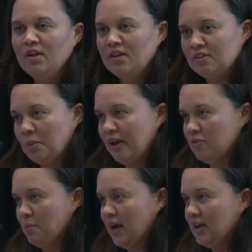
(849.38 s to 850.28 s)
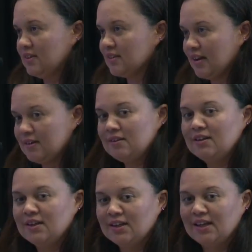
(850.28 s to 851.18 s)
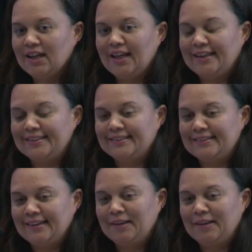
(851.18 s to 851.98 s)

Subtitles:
So we have a pilot scale, and